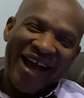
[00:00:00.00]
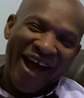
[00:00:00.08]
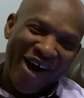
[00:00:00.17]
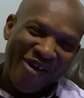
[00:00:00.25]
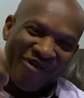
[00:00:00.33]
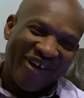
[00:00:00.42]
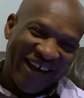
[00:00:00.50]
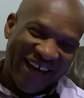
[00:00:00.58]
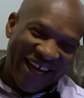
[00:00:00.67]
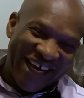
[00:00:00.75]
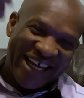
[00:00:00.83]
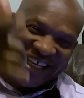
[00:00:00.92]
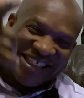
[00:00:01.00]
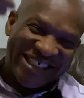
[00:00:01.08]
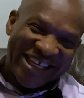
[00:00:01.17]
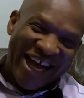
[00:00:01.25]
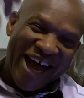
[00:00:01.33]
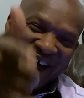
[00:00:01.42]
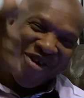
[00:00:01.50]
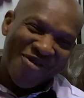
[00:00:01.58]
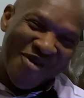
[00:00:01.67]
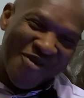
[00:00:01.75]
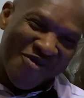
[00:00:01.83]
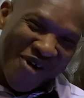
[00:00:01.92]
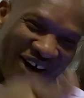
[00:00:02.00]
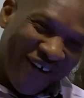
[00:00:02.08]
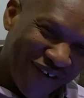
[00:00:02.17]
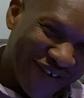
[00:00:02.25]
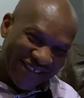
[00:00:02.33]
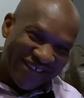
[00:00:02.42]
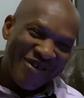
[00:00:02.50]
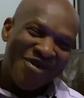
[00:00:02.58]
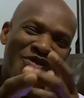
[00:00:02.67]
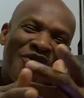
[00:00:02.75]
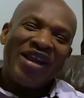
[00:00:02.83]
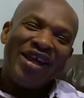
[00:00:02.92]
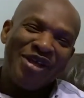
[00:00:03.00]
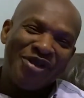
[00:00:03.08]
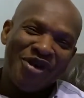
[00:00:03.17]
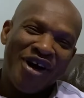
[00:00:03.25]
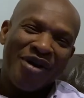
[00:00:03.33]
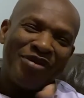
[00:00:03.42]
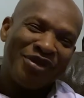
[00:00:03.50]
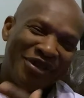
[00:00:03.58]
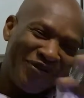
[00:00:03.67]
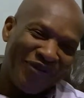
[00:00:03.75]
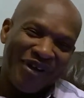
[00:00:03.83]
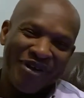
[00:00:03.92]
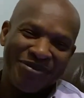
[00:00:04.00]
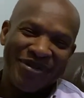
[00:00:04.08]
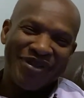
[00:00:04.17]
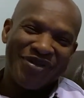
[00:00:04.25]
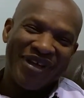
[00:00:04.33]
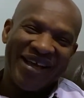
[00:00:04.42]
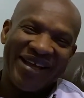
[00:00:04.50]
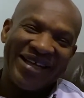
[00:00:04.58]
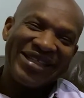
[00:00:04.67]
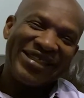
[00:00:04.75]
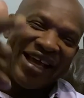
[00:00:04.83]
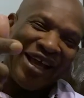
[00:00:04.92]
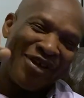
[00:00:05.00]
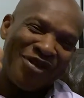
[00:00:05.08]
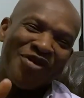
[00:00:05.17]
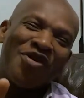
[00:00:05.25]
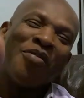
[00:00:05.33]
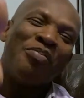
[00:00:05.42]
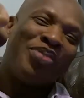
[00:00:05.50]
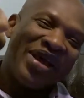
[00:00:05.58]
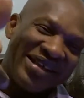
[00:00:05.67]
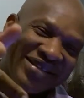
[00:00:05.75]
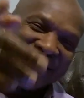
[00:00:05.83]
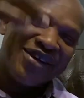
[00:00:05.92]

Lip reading: Africa is our world. We need to help to develop it together. Thank you. Peace.